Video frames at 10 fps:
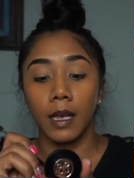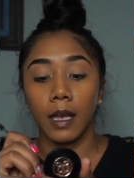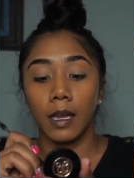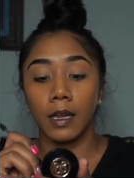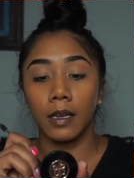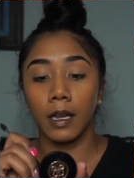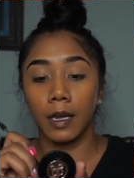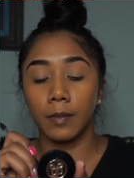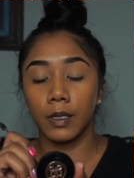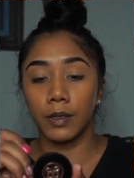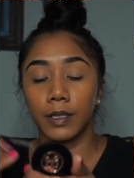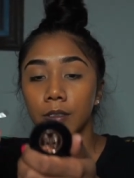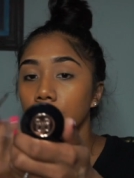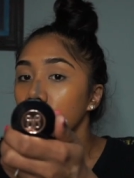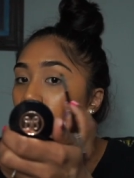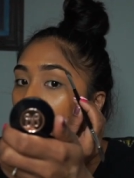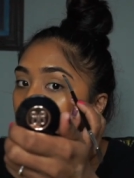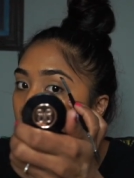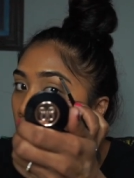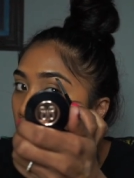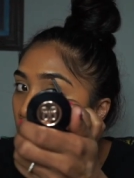and I'm going to